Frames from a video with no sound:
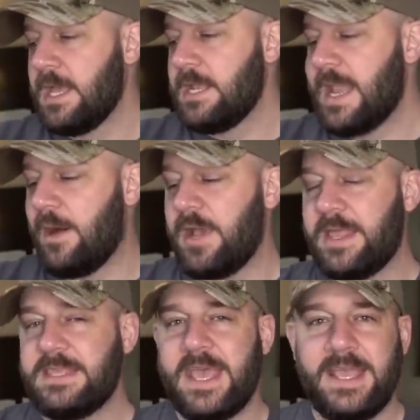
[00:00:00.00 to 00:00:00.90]
Now,
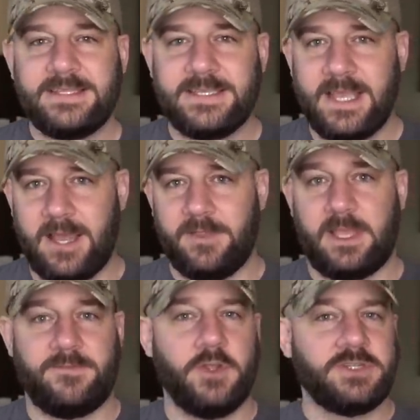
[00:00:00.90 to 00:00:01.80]
in the ATF, like
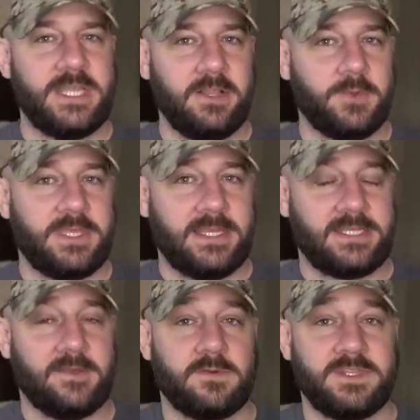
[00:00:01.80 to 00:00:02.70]
if you're dealing with the
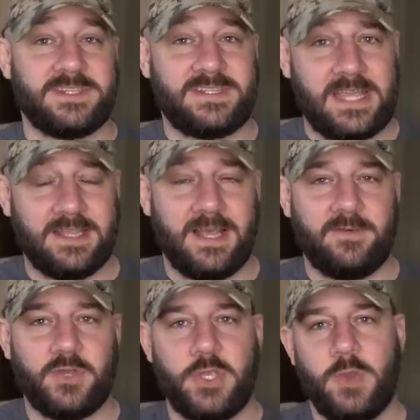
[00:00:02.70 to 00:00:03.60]
ATF from the state
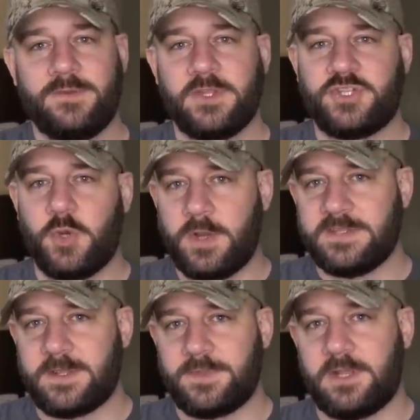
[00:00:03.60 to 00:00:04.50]
level, you have to join
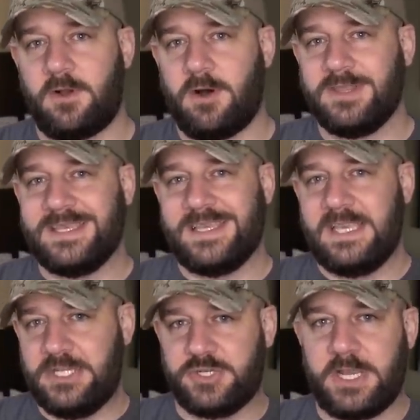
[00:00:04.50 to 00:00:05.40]
something called the
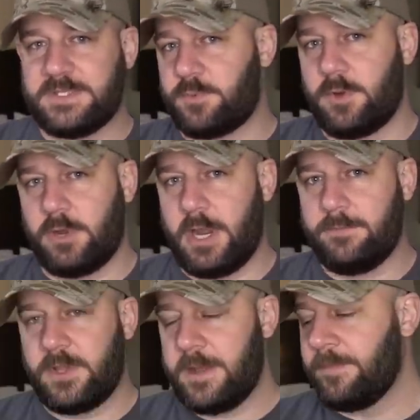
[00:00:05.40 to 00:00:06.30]
E-Trace program.
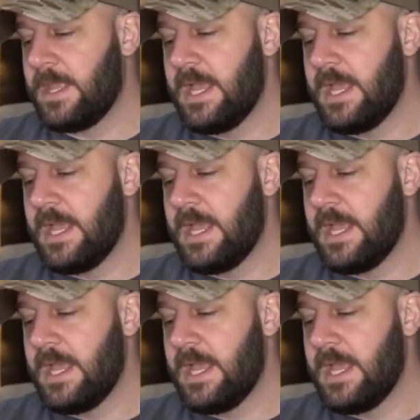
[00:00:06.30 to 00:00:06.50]
Okay?